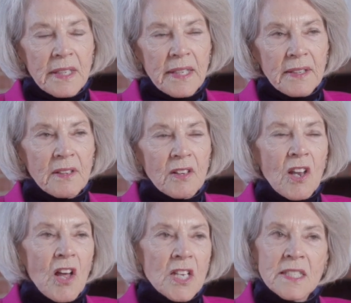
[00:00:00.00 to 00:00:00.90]
hidden
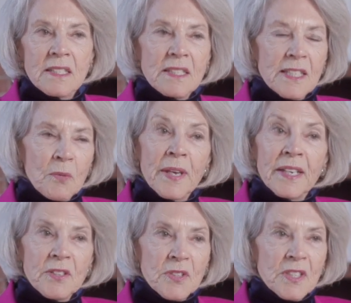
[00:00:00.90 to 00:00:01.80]
closets and
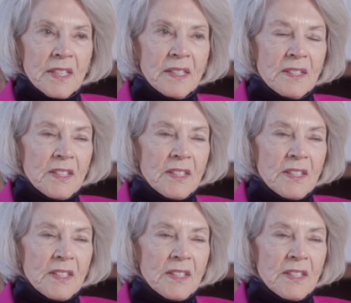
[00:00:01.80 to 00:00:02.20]
window seats.